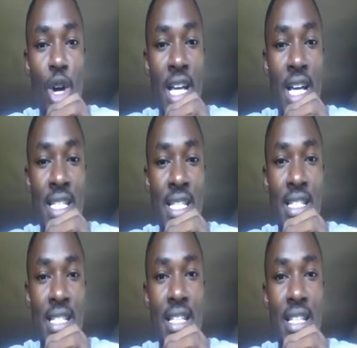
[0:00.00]

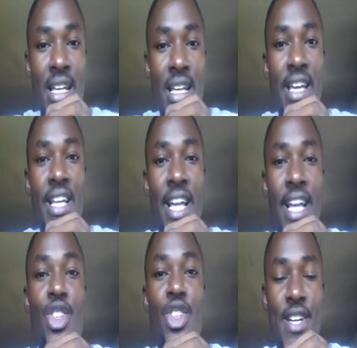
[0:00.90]
as a
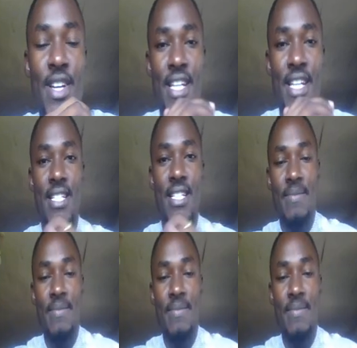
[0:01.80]
line transect,